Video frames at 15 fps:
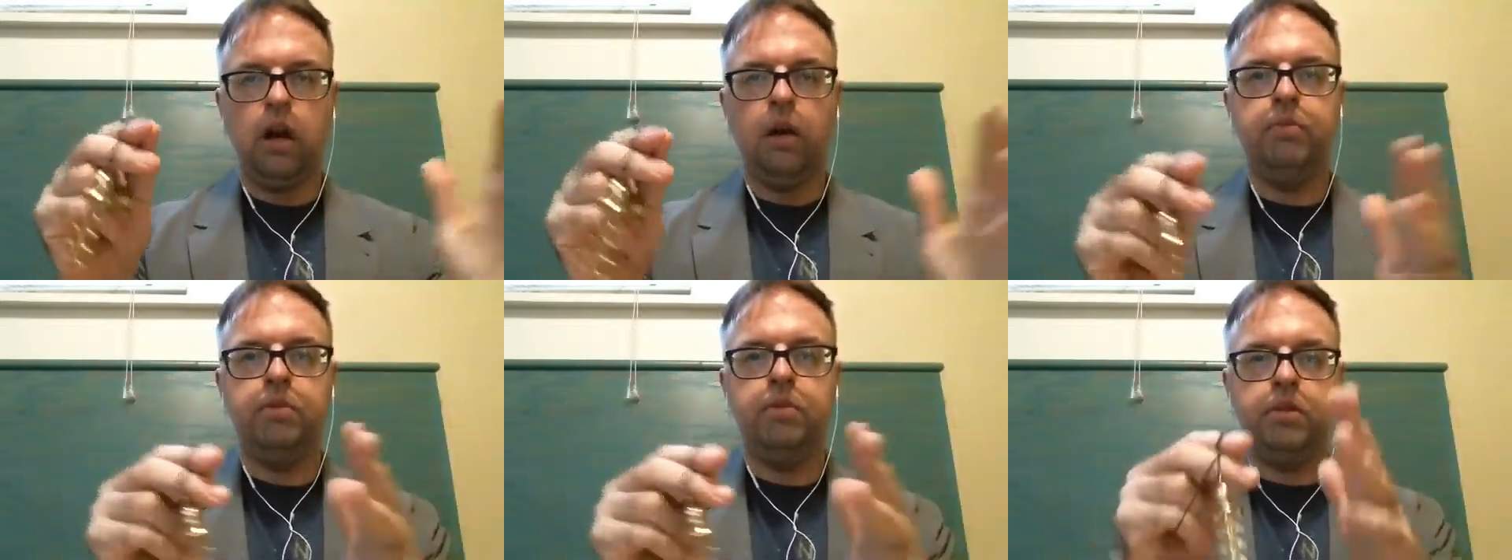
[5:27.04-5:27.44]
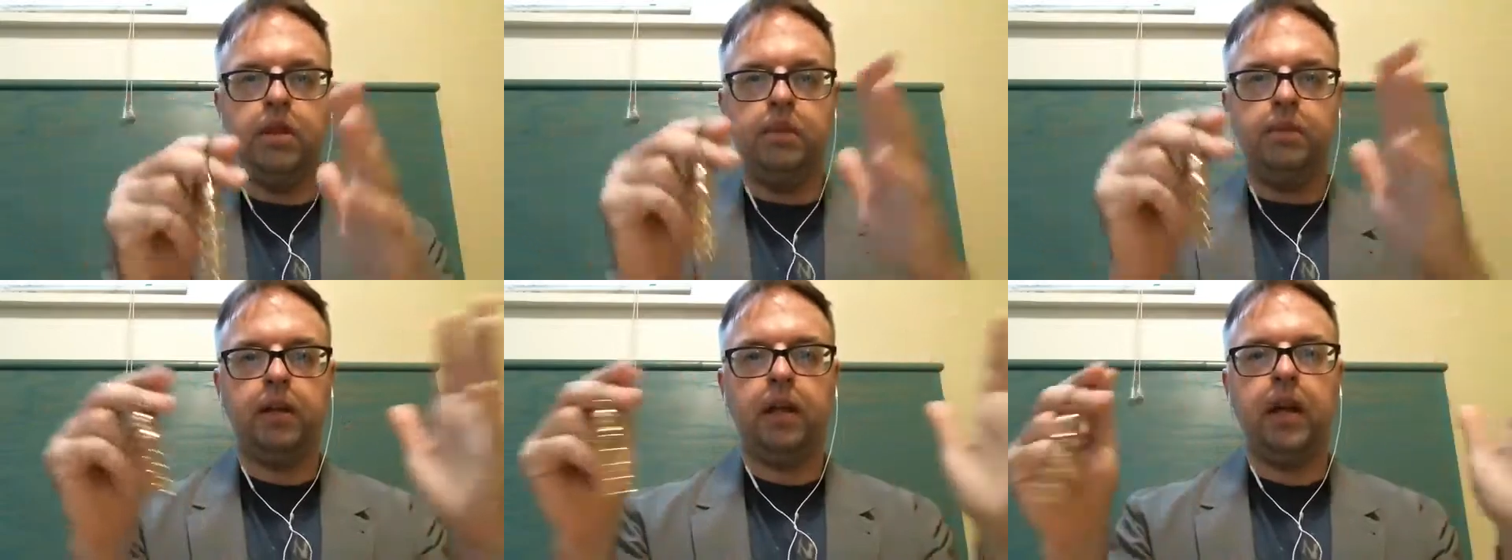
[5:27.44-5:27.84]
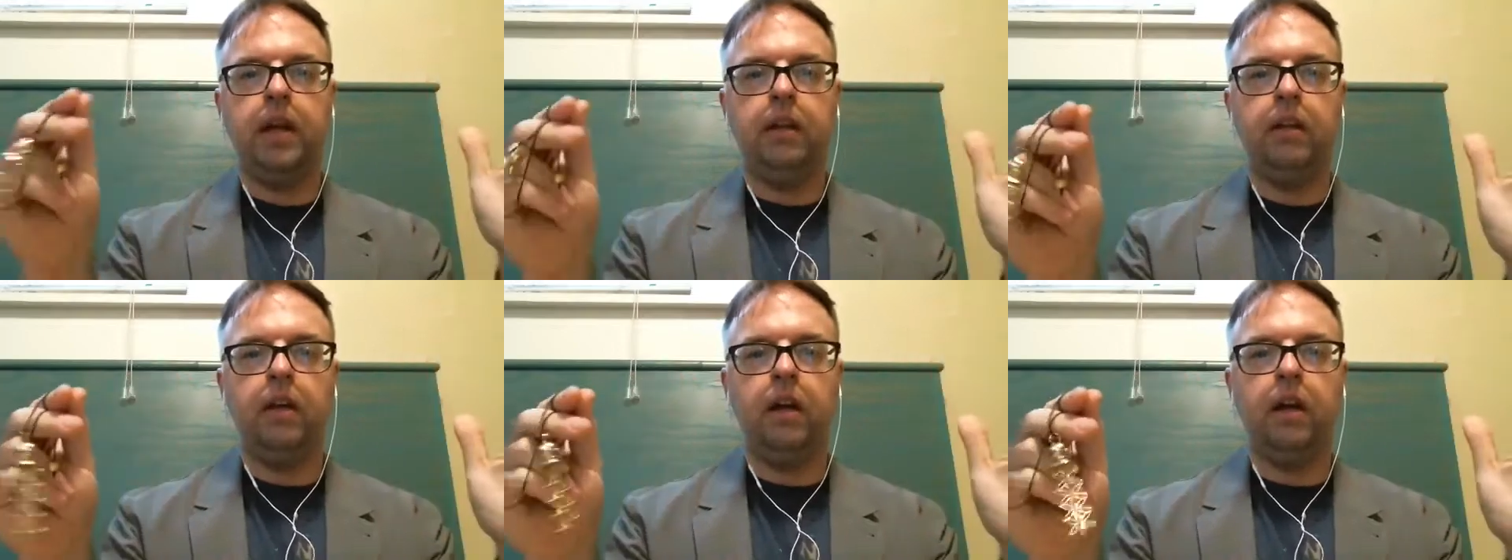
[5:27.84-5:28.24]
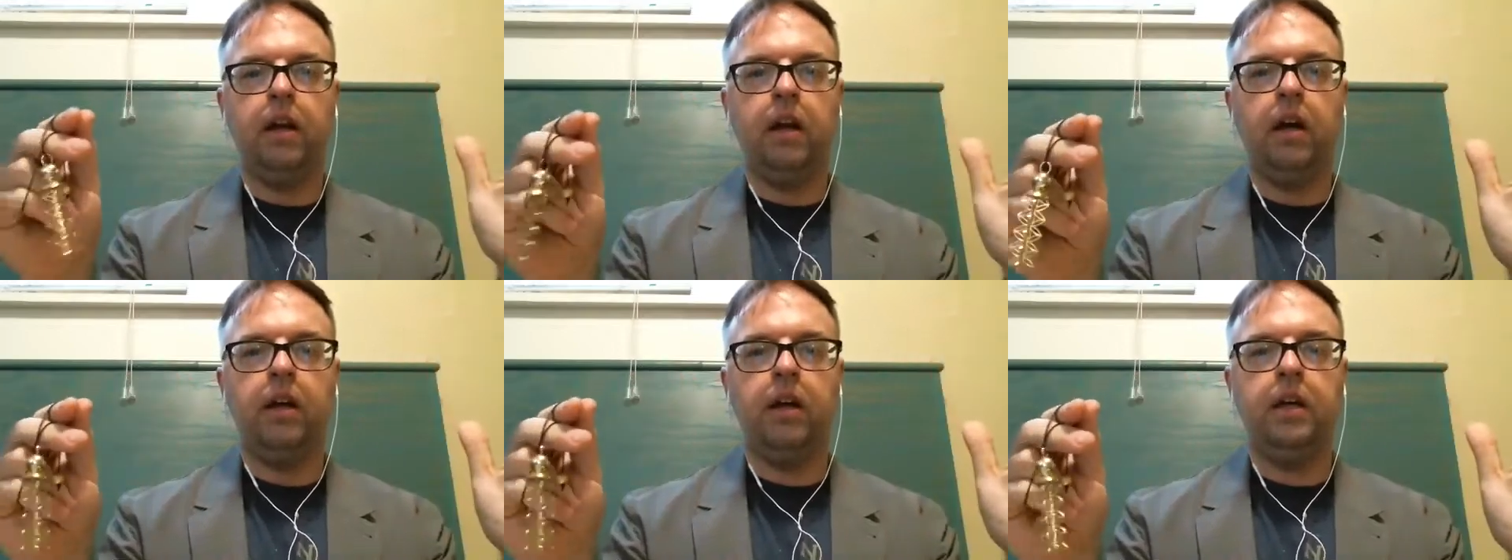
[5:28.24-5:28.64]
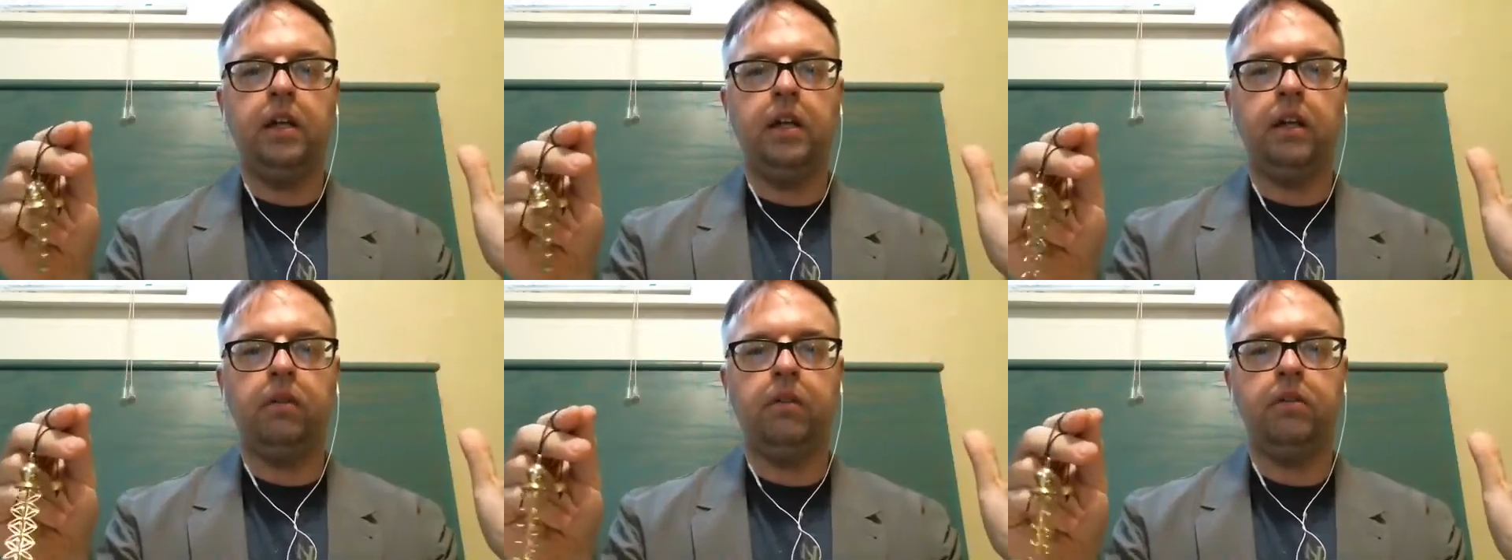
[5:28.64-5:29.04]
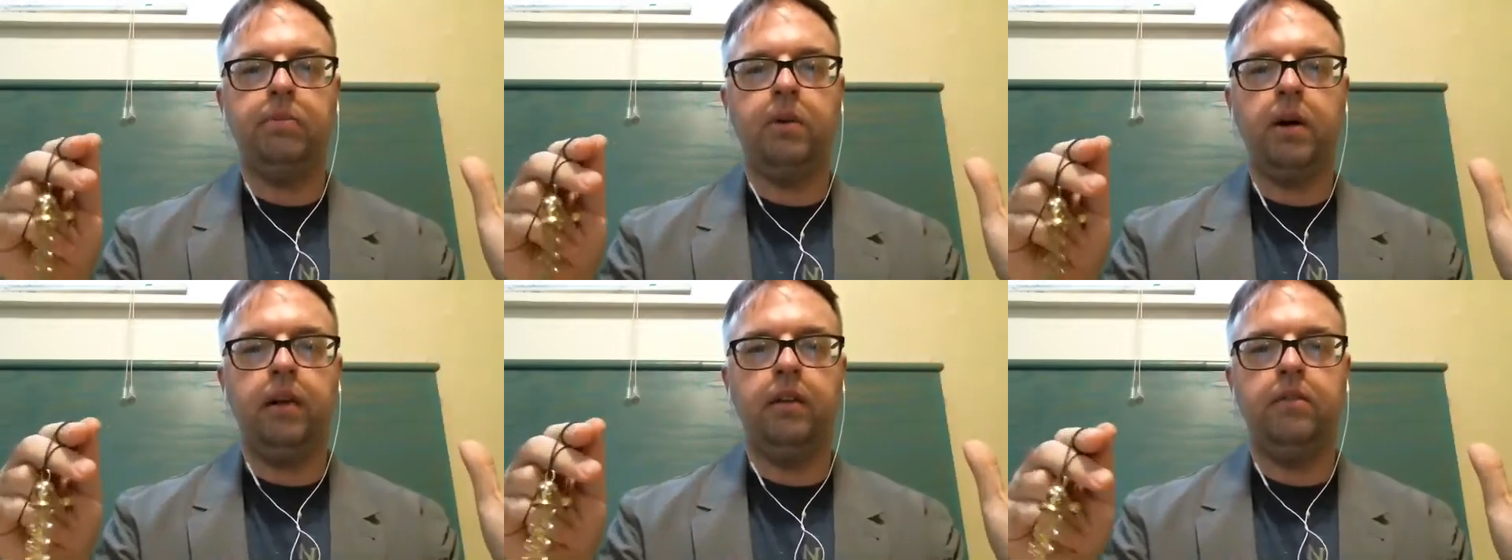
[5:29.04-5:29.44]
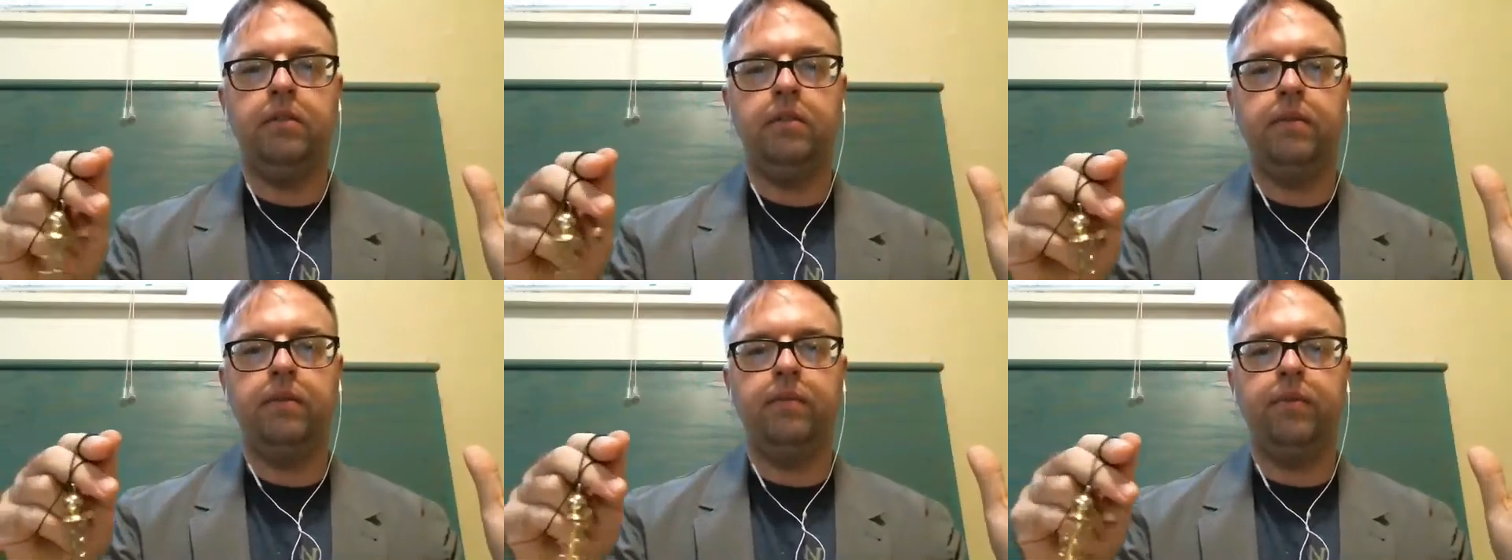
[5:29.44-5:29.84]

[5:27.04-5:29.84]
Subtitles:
stimulate a healing response,